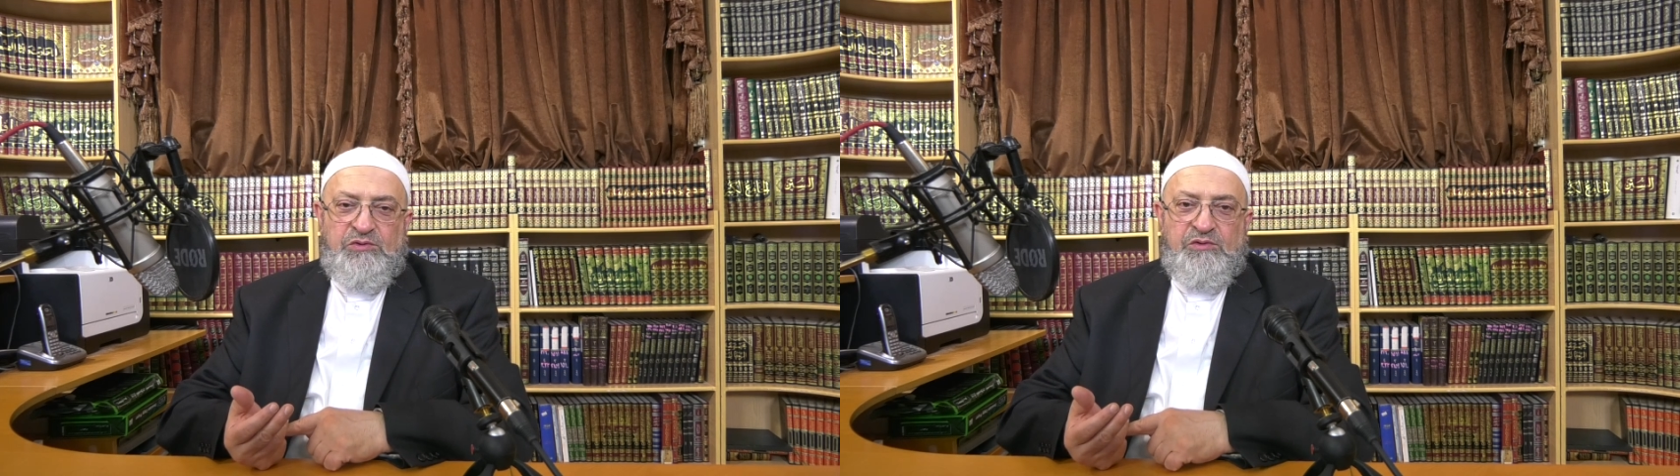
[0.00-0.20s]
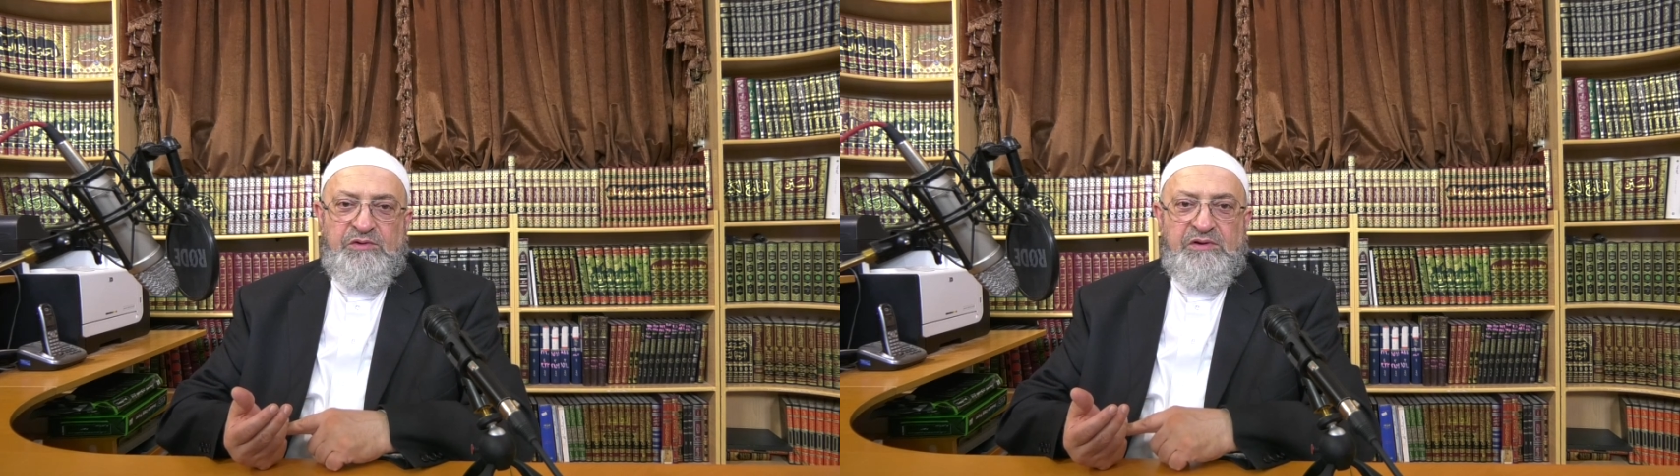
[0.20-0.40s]

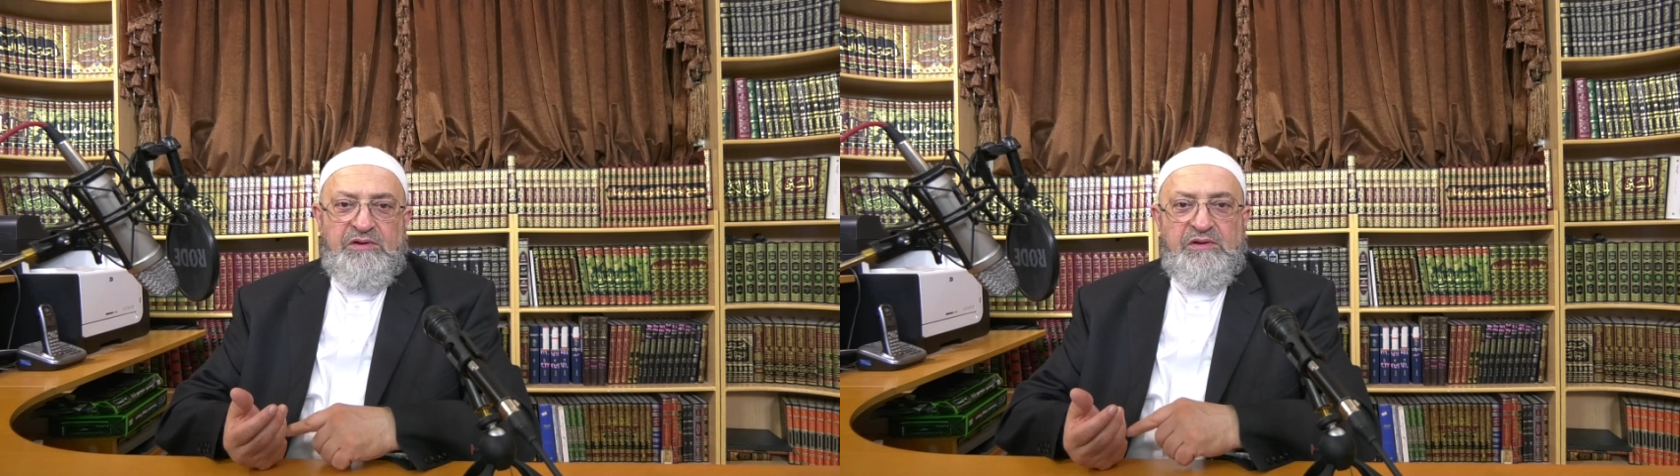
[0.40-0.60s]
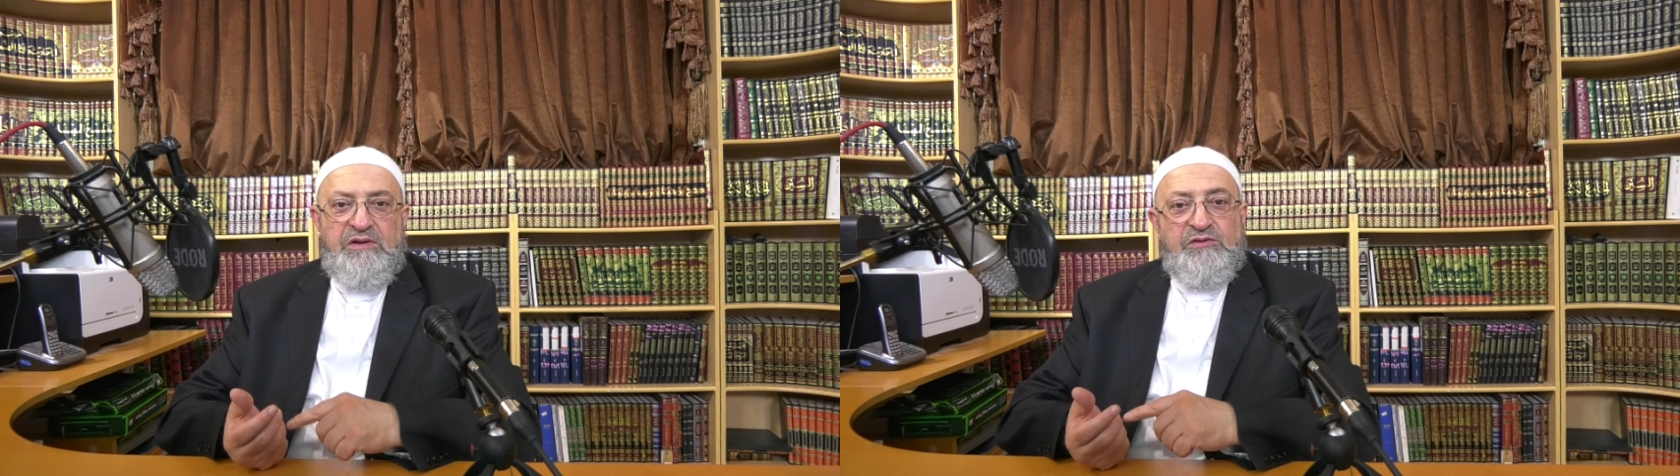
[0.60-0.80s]

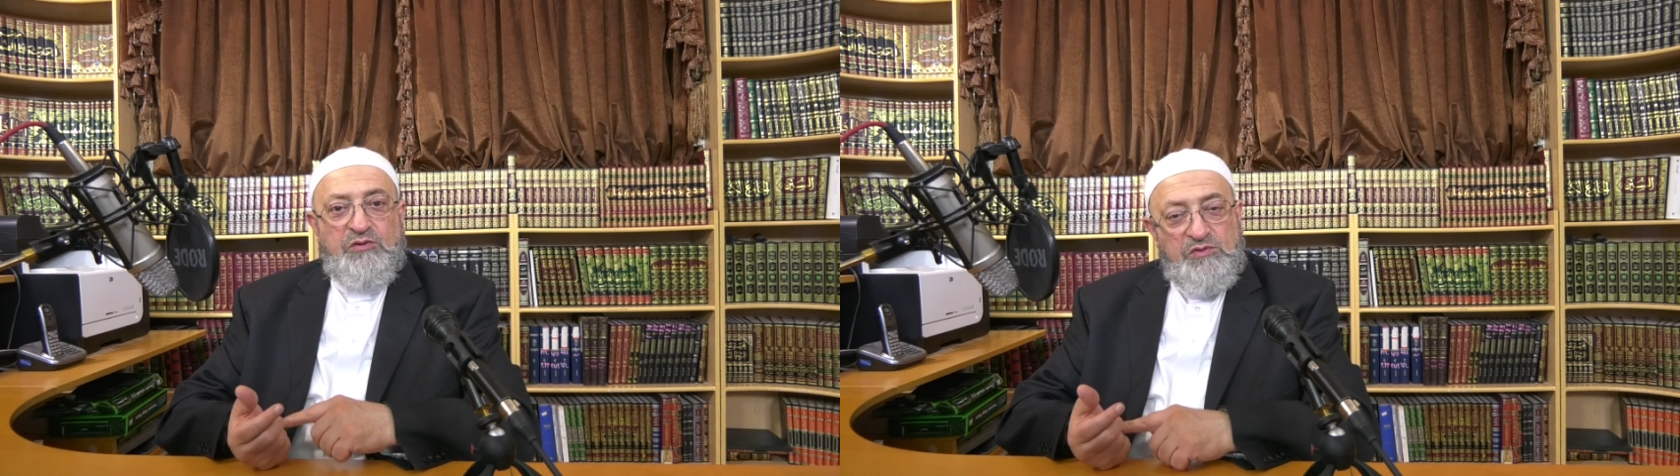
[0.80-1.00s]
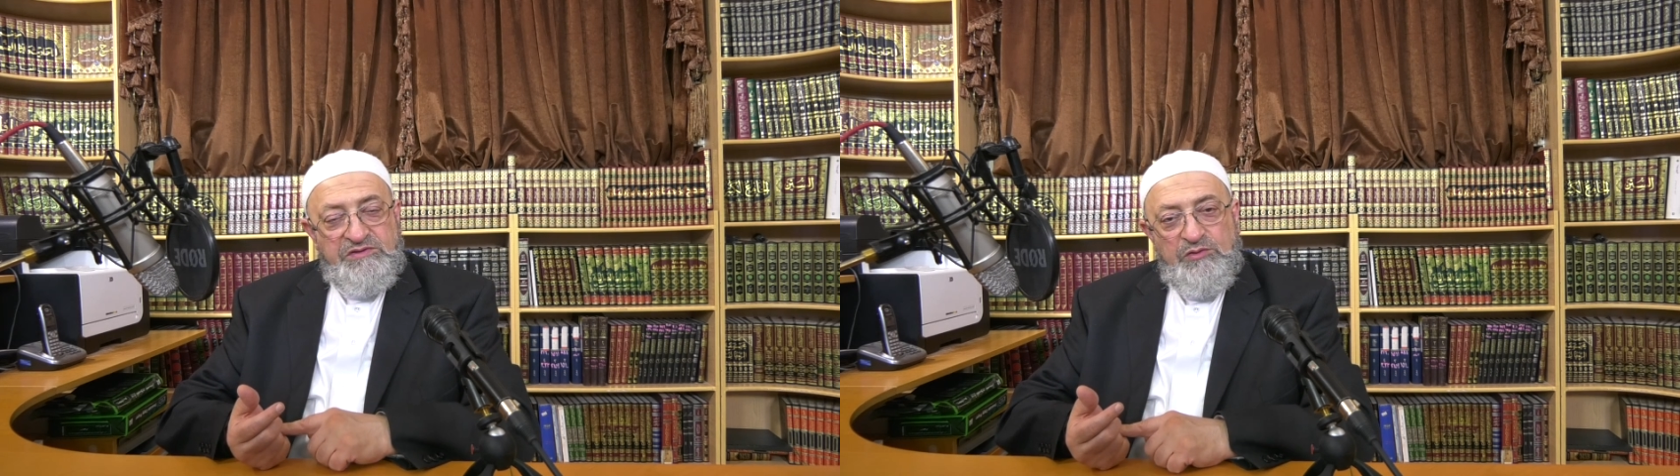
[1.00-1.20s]
or
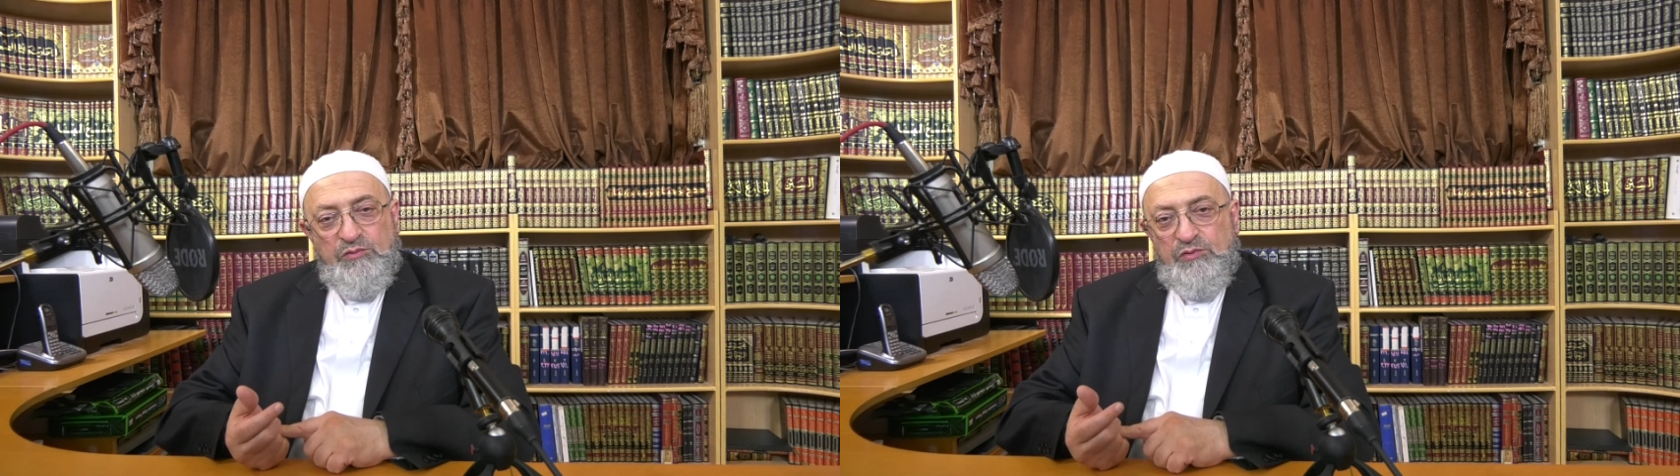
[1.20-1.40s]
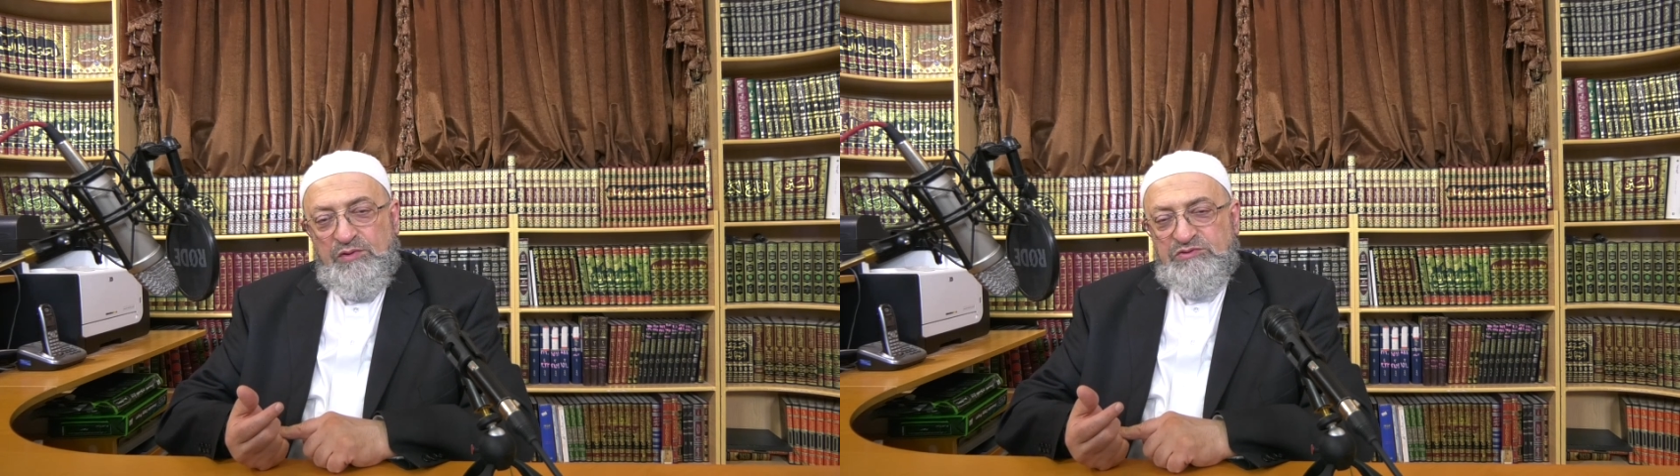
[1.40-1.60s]
intercoursing
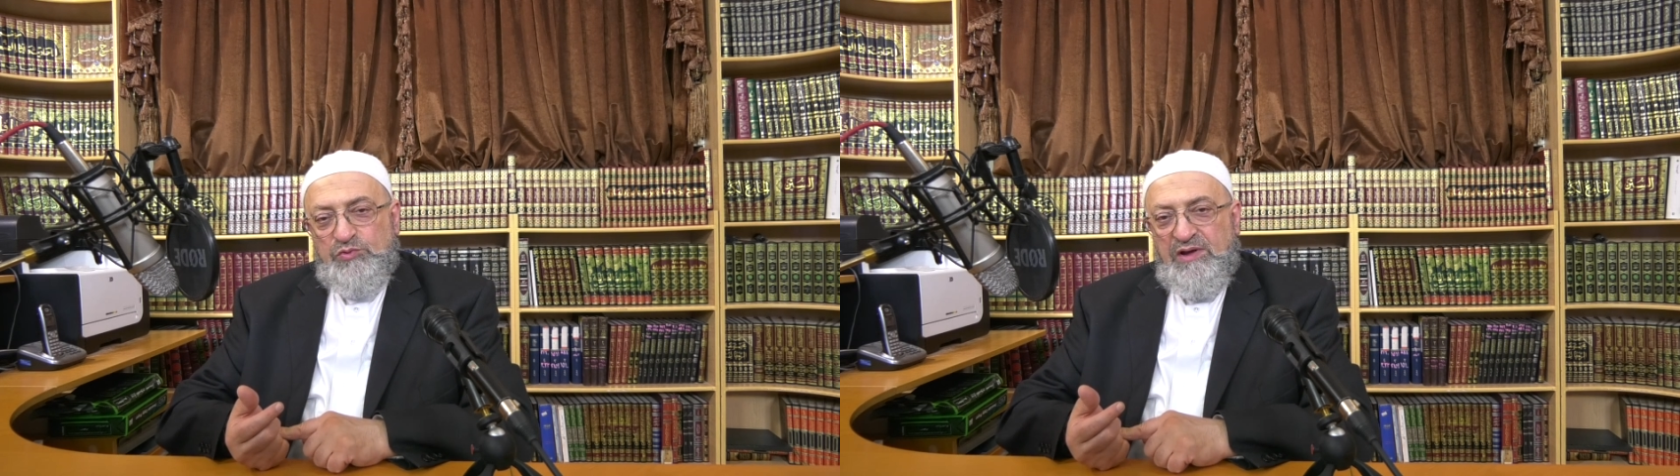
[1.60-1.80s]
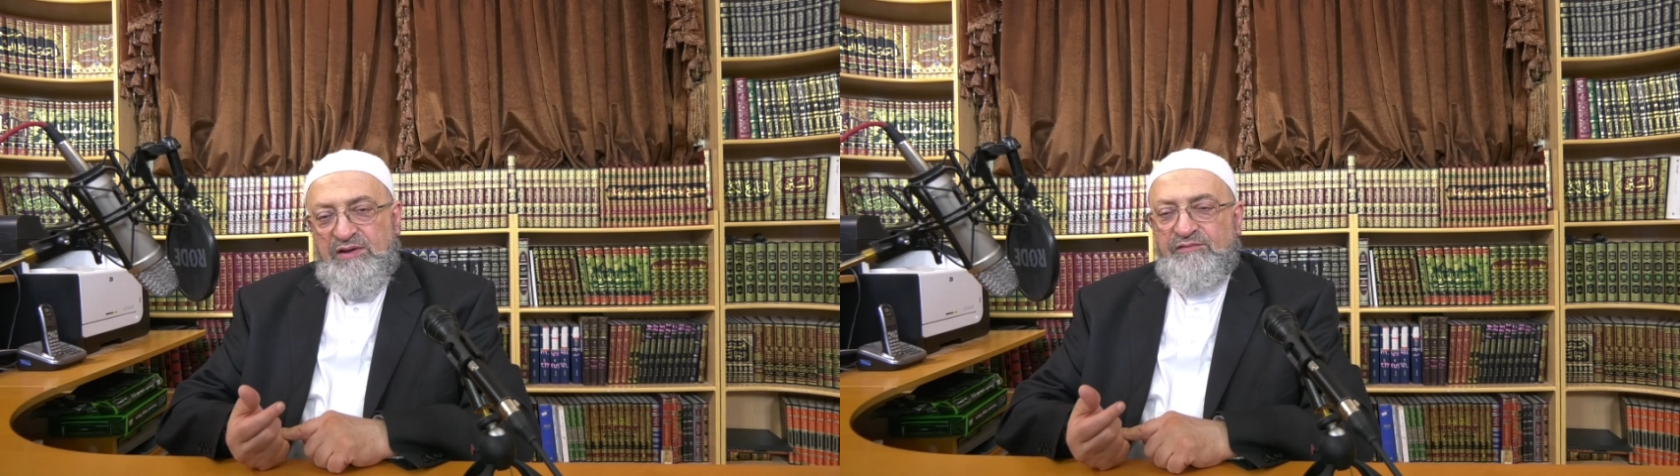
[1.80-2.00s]
with one's
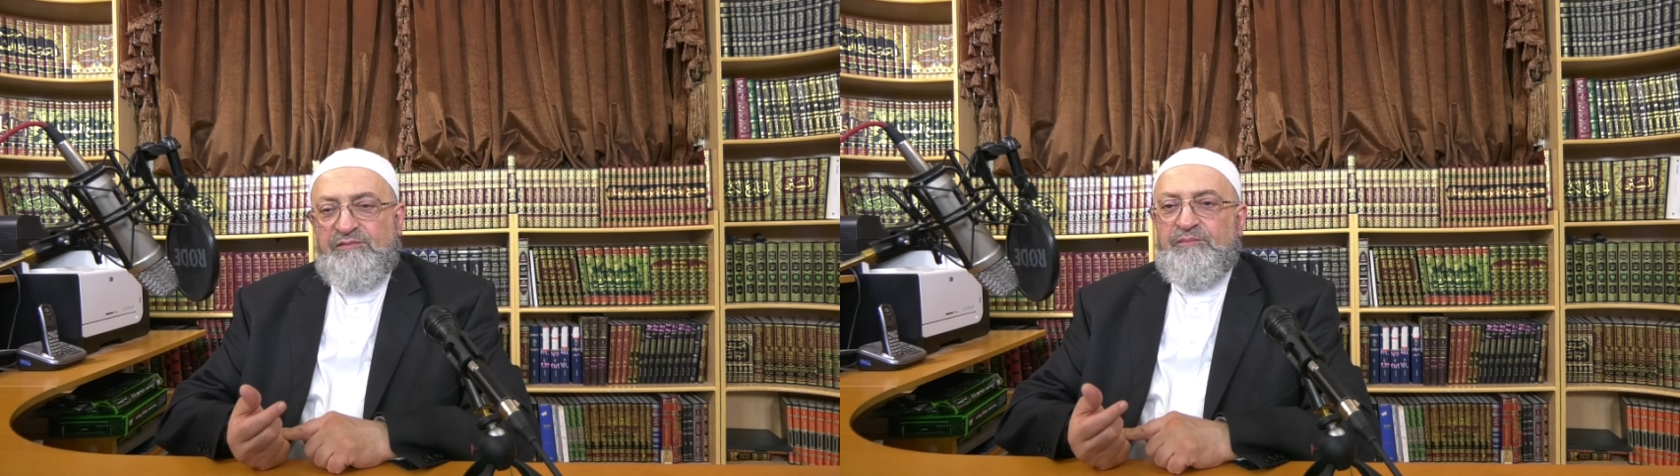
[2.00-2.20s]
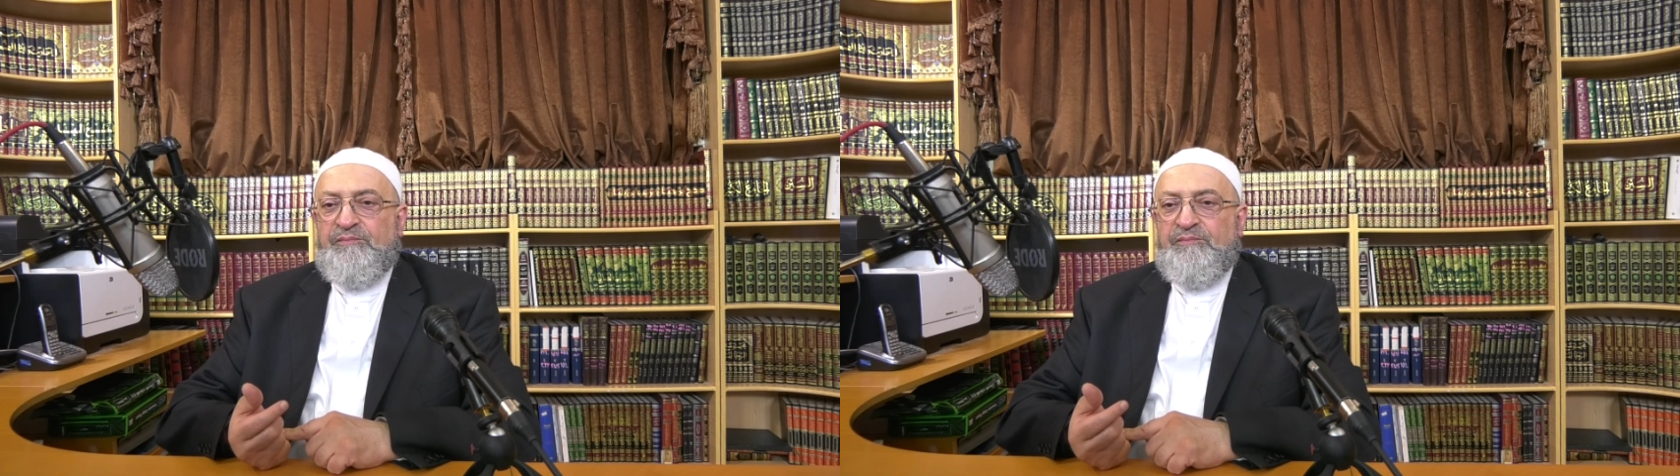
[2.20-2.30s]
wife,